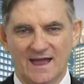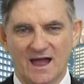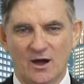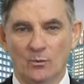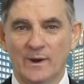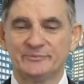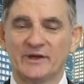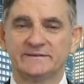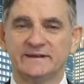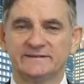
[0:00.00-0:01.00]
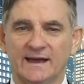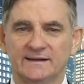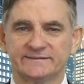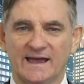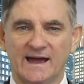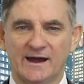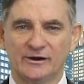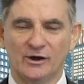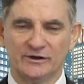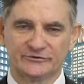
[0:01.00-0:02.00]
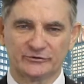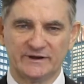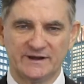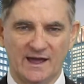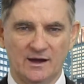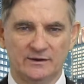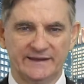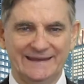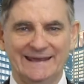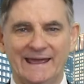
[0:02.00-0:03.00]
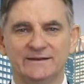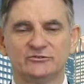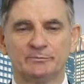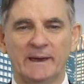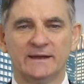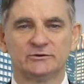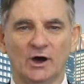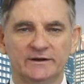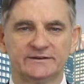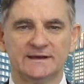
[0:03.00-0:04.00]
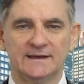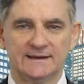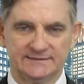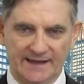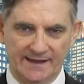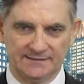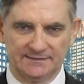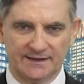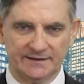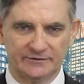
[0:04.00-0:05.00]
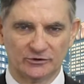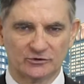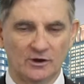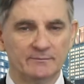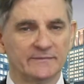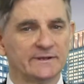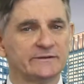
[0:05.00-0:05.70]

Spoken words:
Our website details are on screen now, enjapan.dalecarnegie.com.